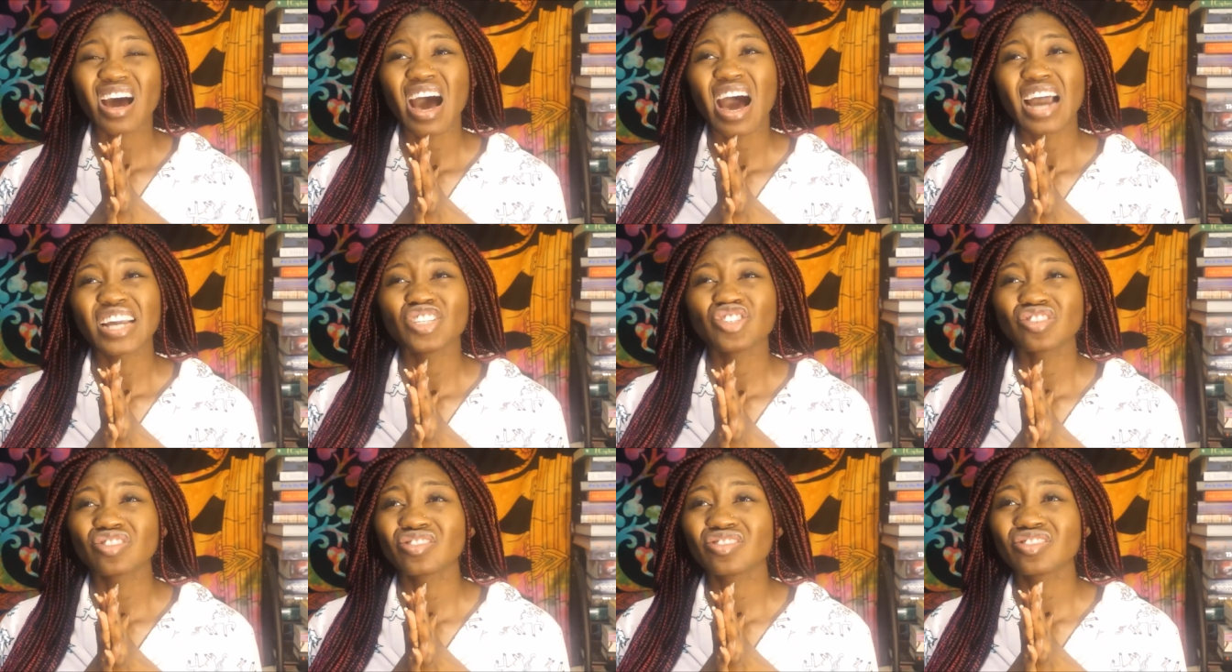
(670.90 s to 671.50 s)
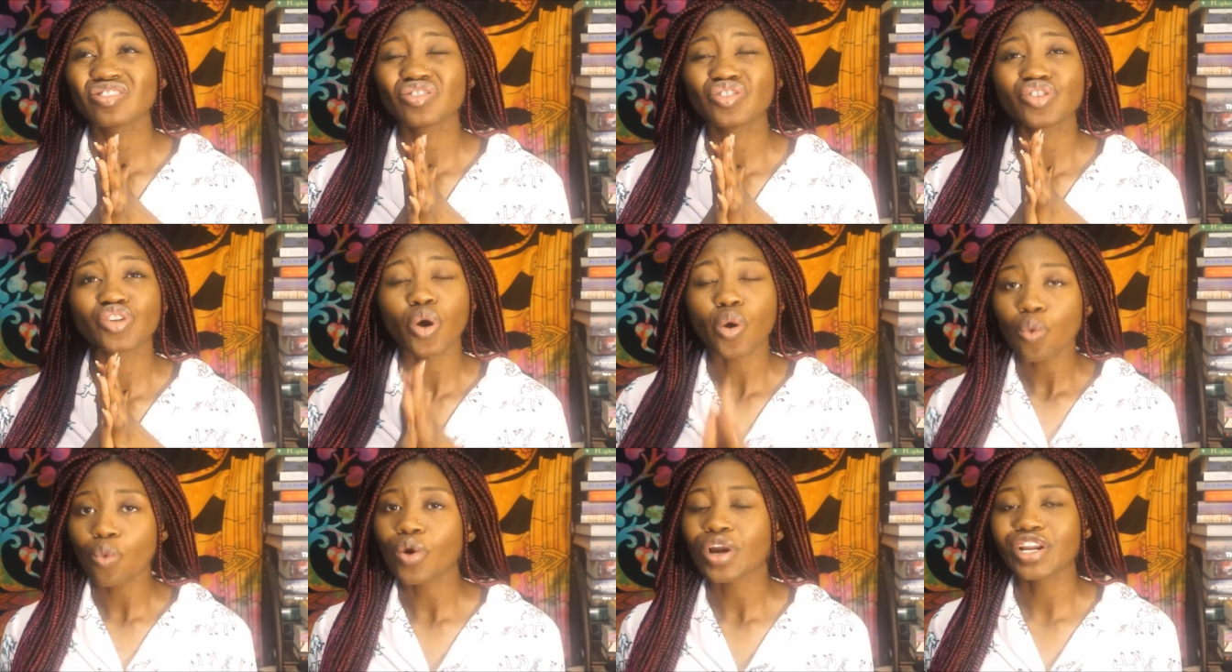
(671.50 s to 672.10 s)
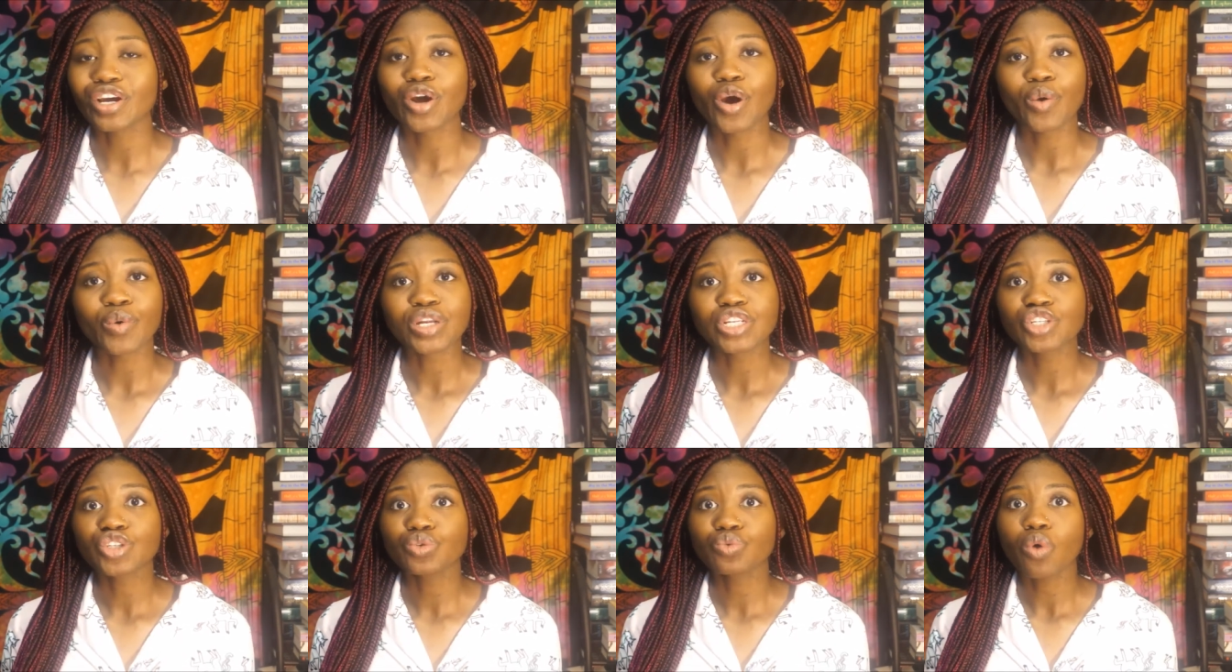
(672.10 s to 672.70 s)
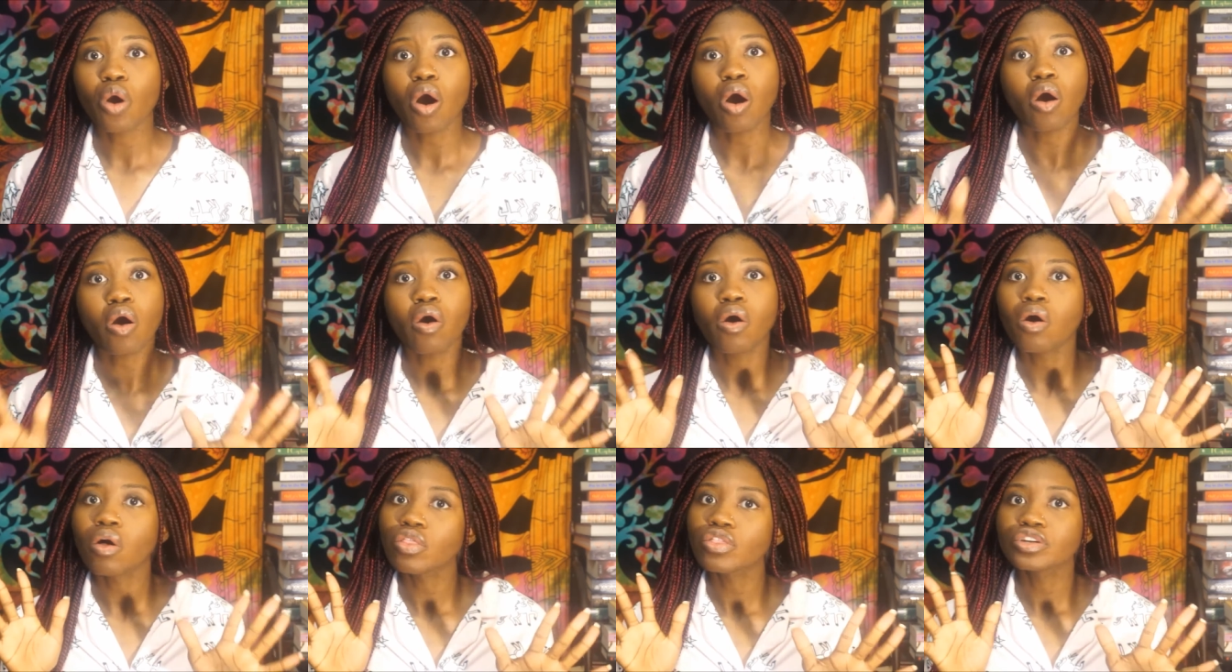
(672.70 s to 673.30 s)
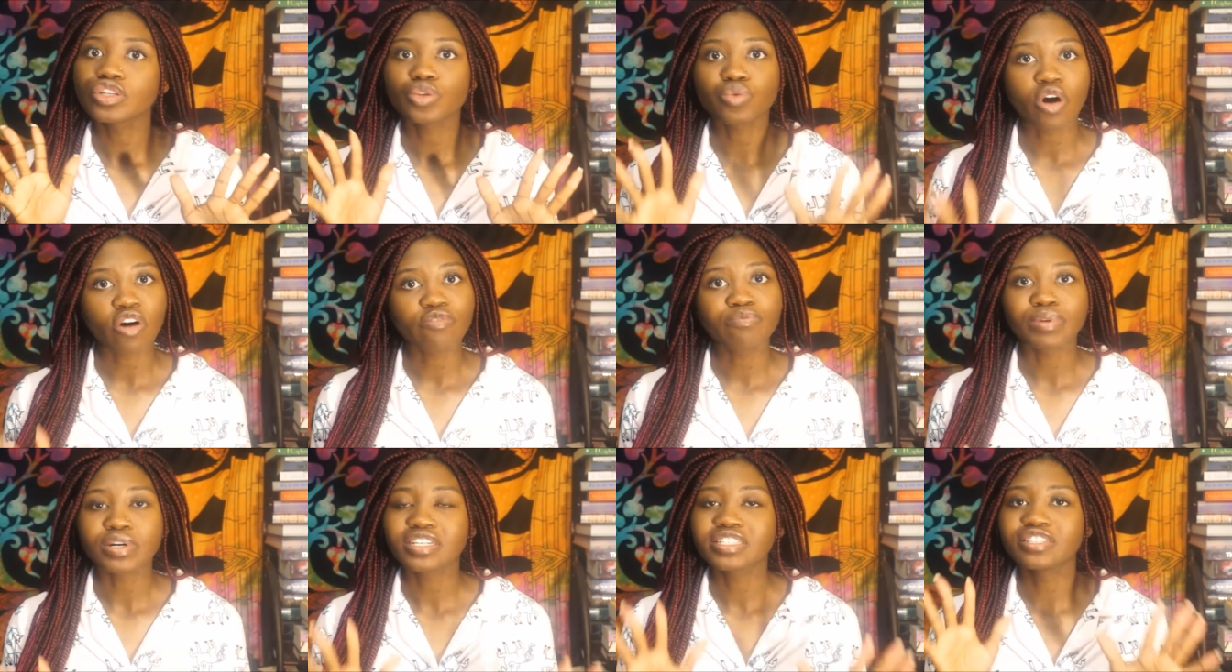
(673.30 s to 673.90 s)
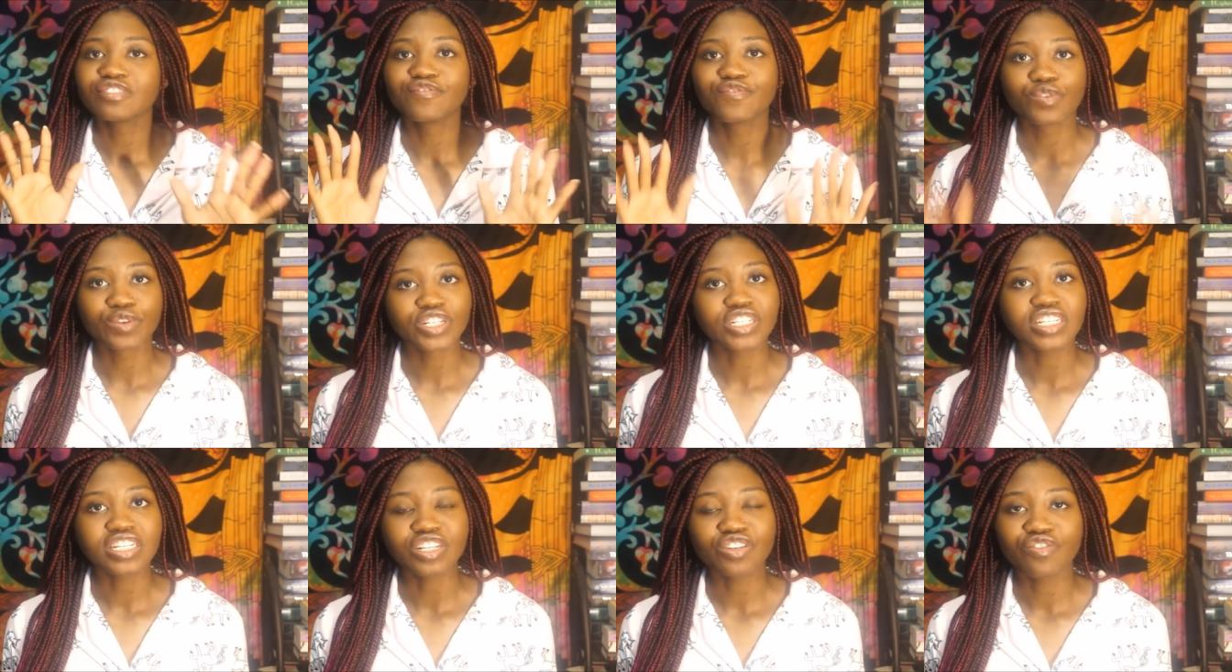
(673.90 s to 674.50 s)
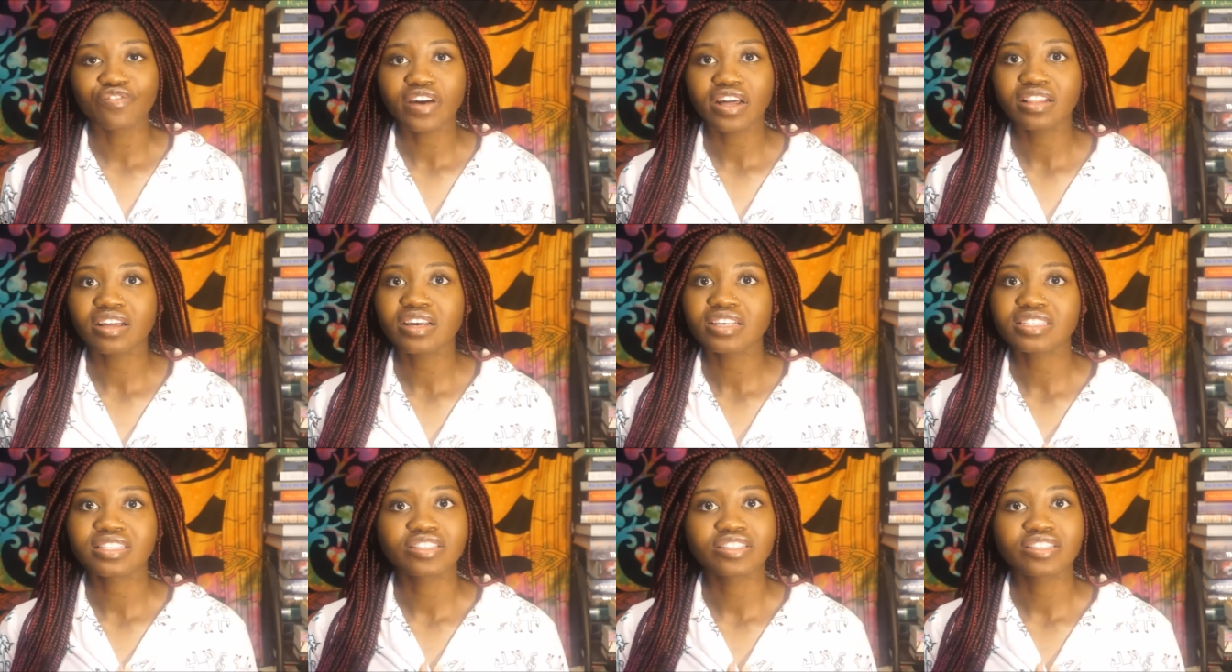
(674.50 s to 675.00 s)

I just don't want to go into all 12 books and 14 novellas.